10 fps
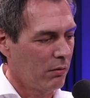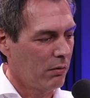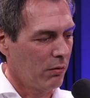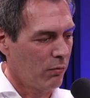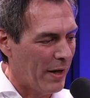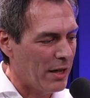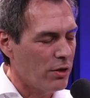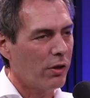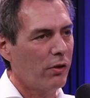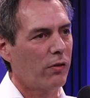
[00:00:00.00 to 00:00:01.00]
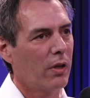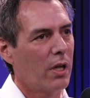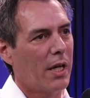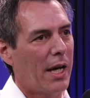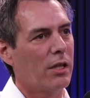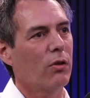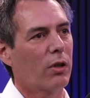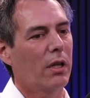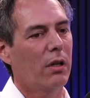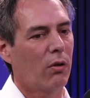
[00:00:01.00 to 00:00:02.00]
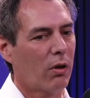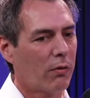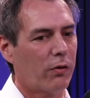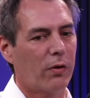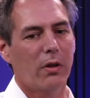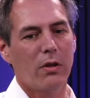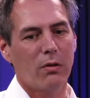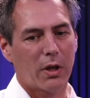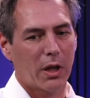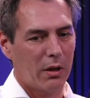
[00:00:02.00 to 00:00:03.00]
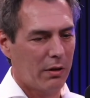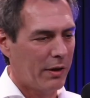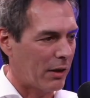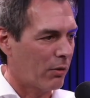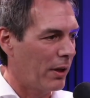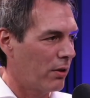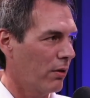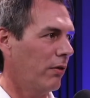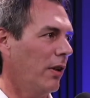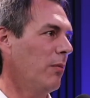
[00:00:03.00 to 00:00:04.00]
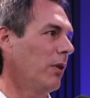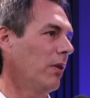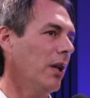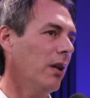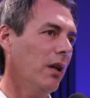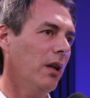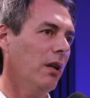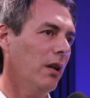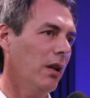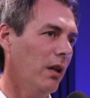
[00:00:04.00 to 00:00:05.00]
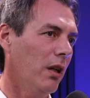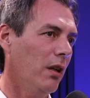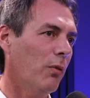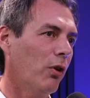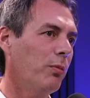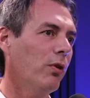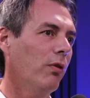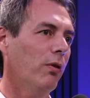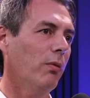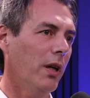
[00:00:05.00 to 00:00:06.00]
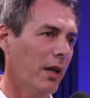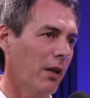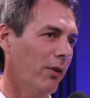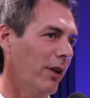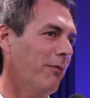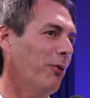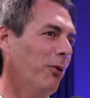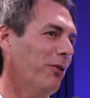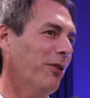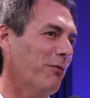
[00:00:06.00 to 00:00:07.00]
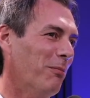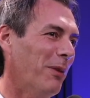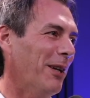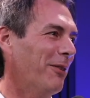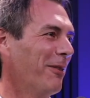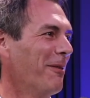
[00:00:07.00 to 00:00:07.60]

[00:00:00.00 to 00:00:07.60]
ranges, and you can all of a sudden you can decorate your table in the most beautiful way, and not have all these different plates.